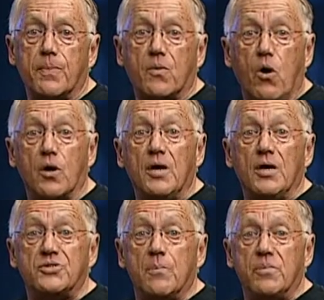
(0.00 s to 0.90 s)
called
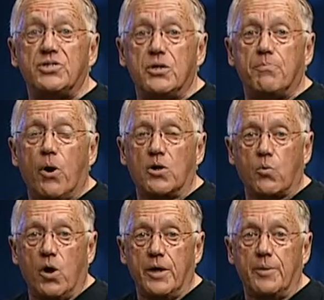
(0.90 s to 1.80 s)
Submission Part
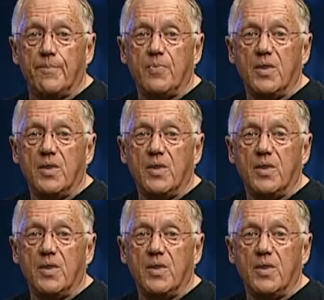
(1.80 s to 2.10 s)
One